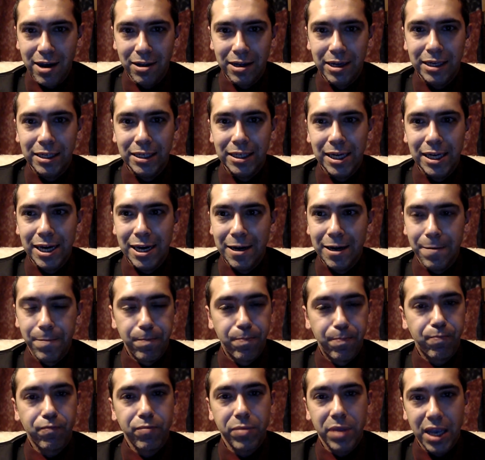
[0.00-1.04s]
and
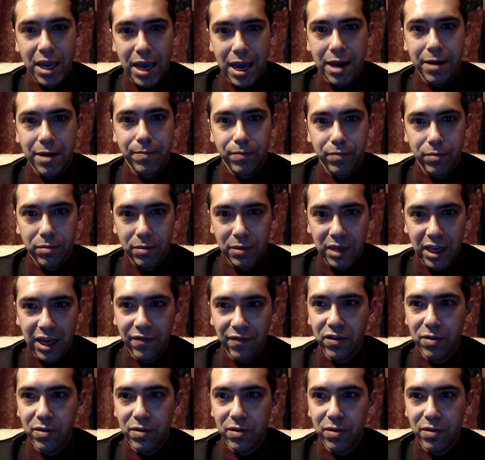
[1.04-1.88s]
yeah, give the